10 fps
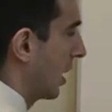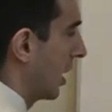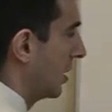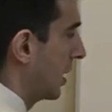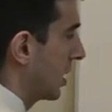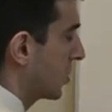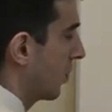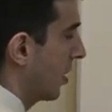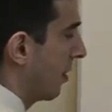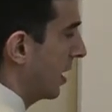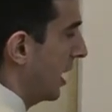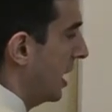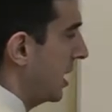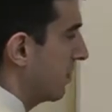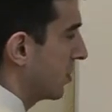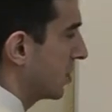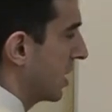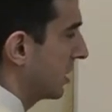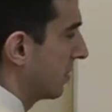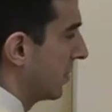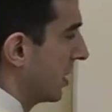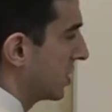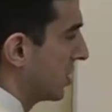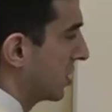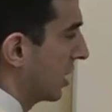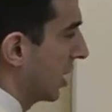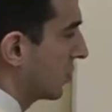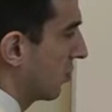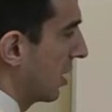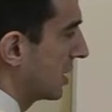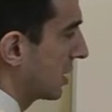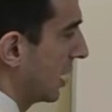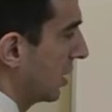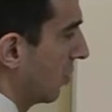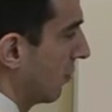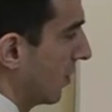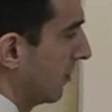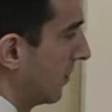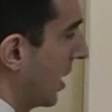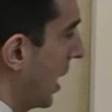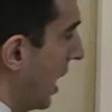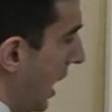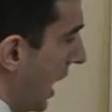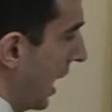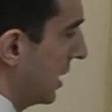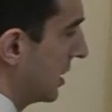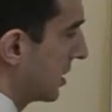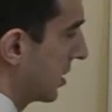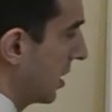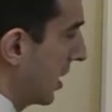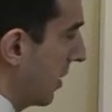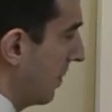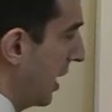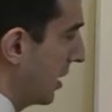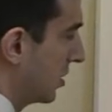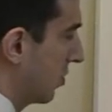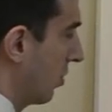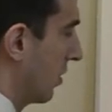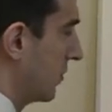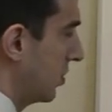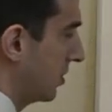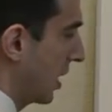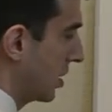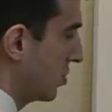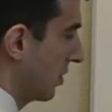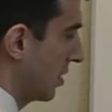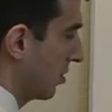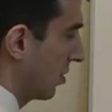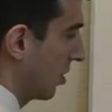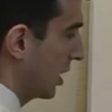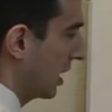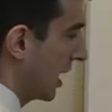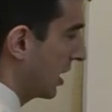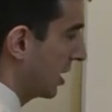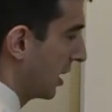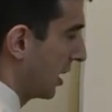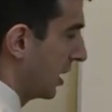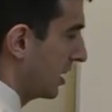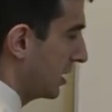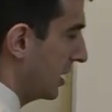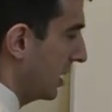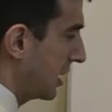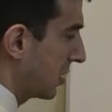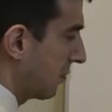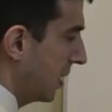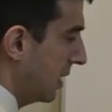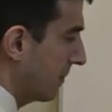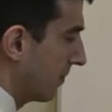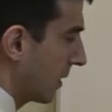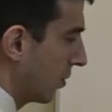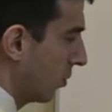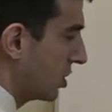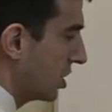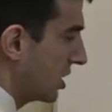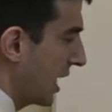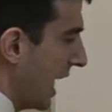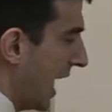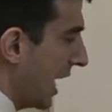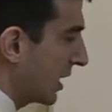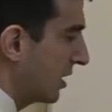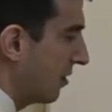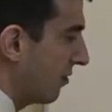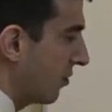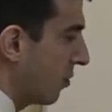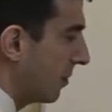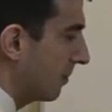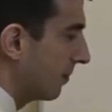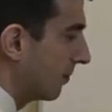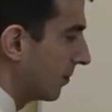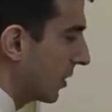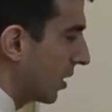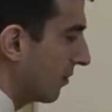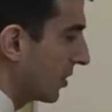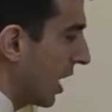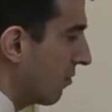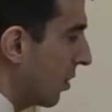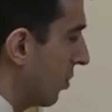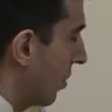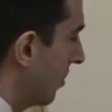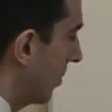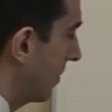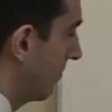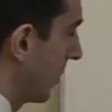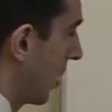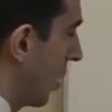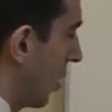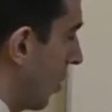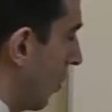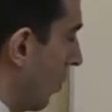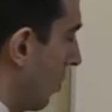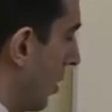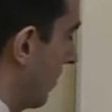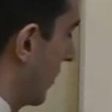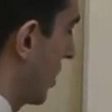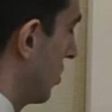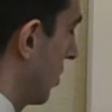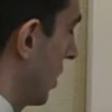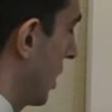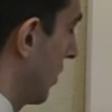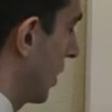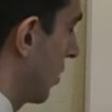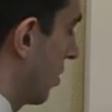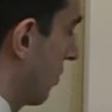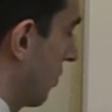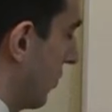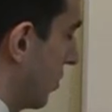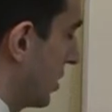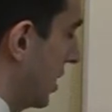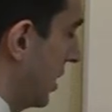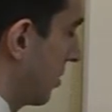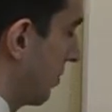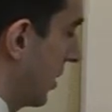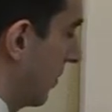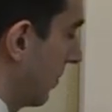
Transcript: And that's where about 80% of this is going to get translated over, and this is going to get made into one of 2 things. You're either going to get T3, which is the active form of thyroid hormone, or you're going to get what they call reverse T3.